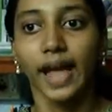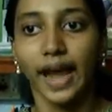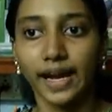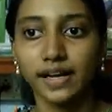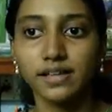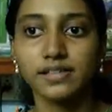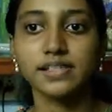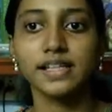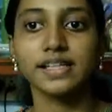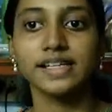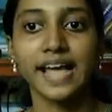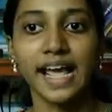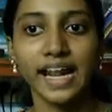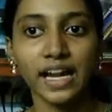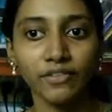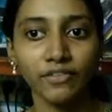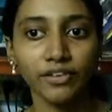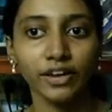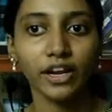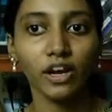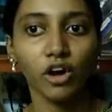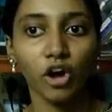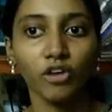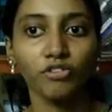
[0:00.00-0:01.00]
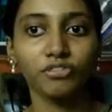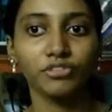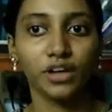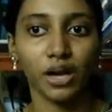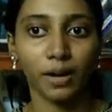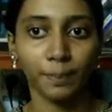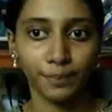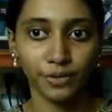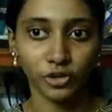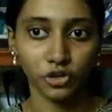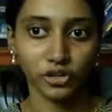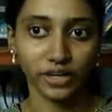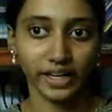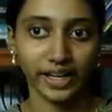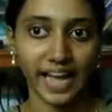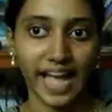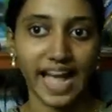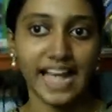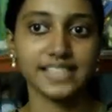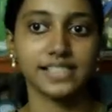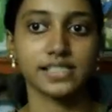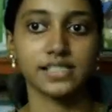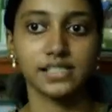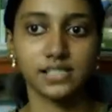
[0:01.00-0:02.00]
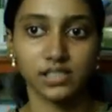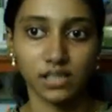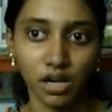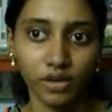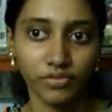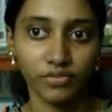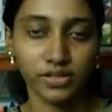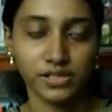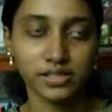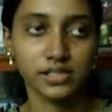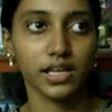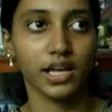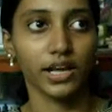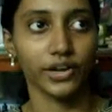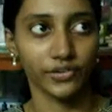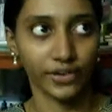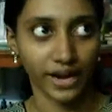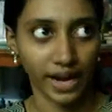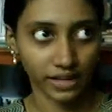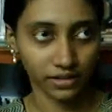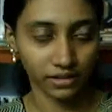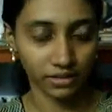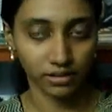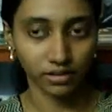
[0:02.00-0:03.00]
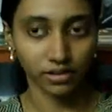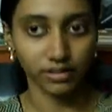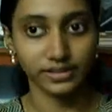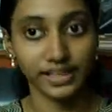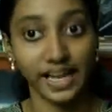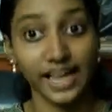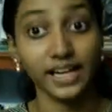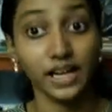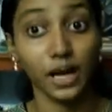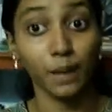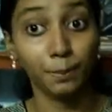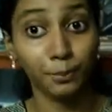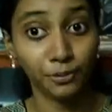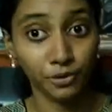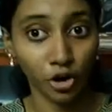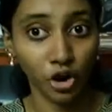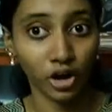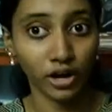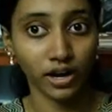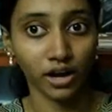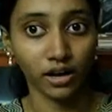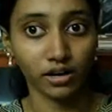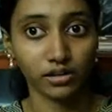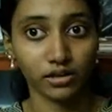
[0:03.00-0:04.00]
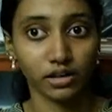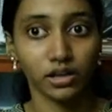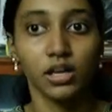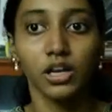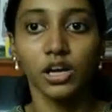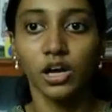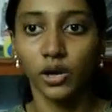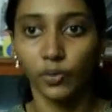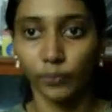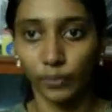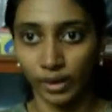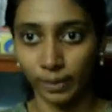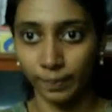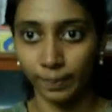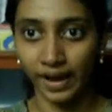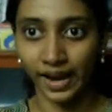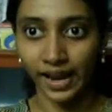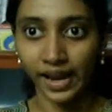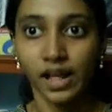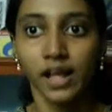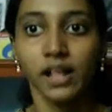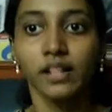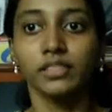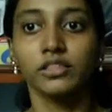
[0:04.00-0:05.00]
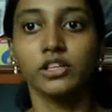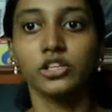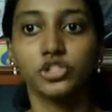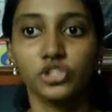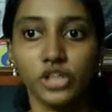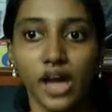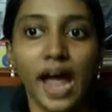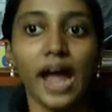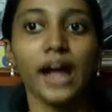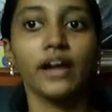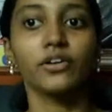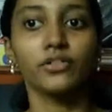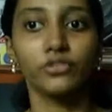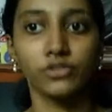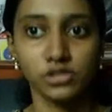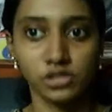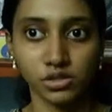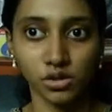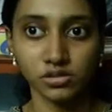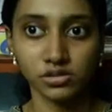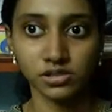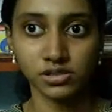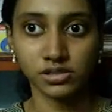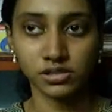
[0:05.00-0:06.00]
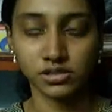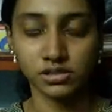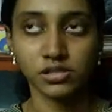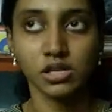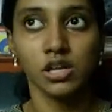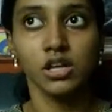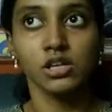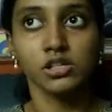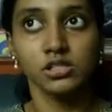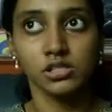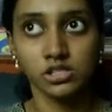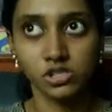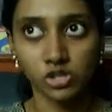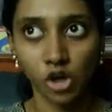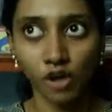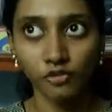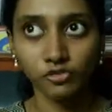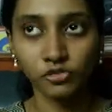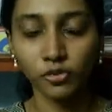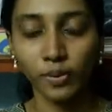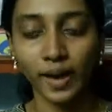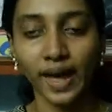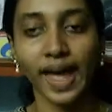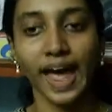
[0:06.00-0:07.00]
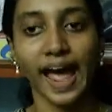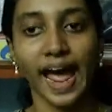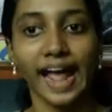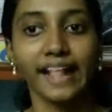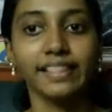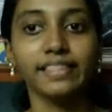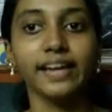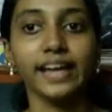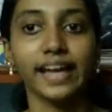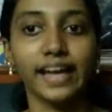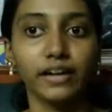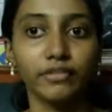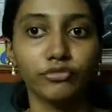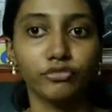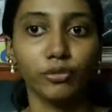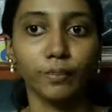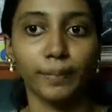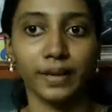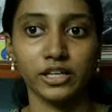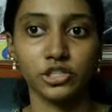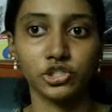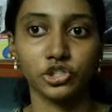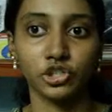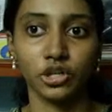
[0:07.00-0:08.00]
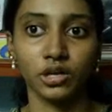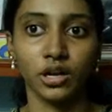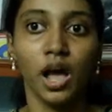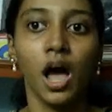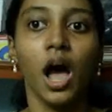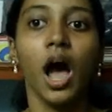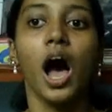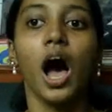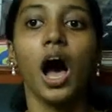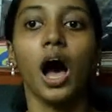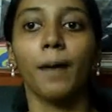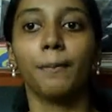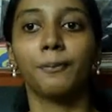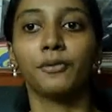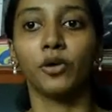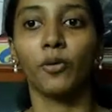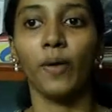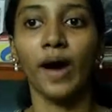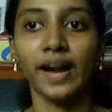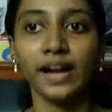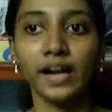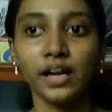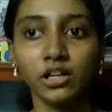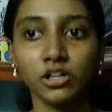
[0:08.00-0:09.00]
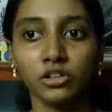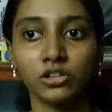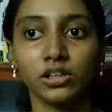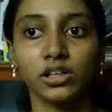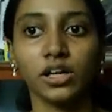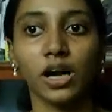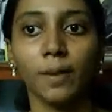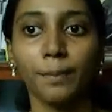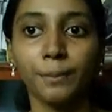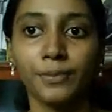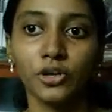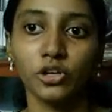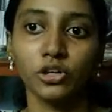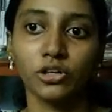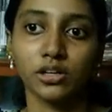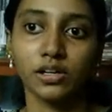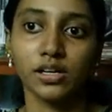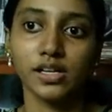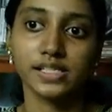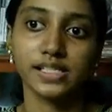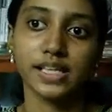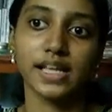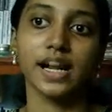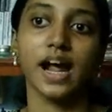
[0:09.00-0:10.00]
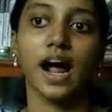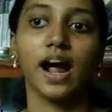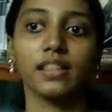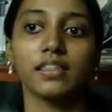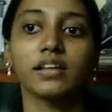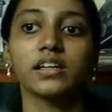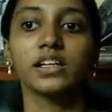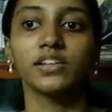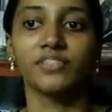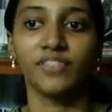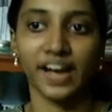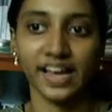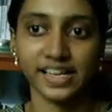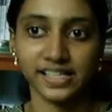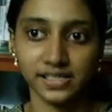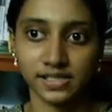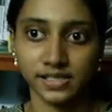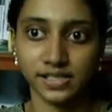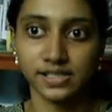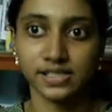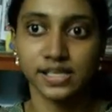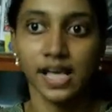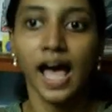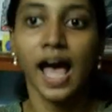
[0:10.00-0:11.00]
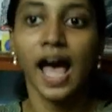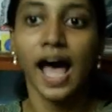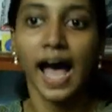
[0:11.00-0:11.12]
It is a delivery of computing as a service rather than a product whereby the shared resources, software and the information are provided to the computers and other devices